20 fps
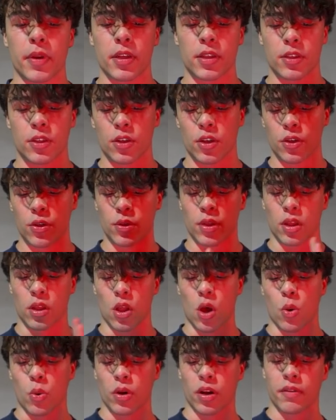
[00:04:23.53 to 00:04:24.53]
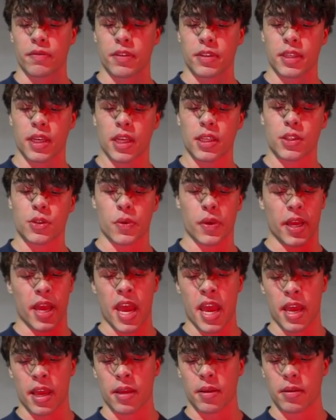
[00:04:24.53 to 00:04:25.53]
just gonna do the lower of the sets, so like
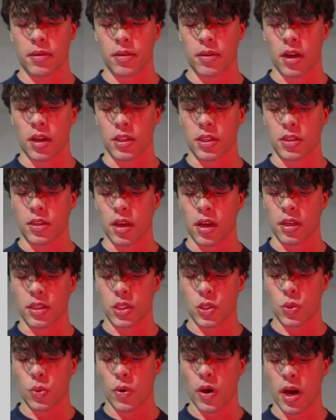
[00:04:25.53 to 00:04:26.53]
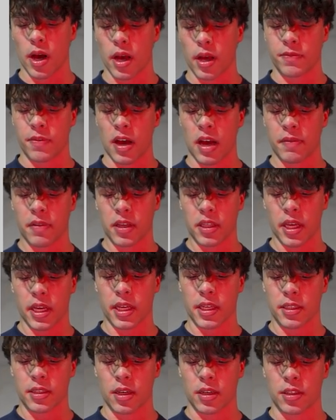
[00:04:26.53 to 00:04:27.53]
eight on, on squat, five on leg
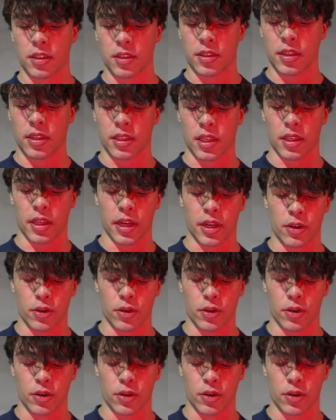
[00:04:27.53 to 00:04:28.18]
extension, six on leg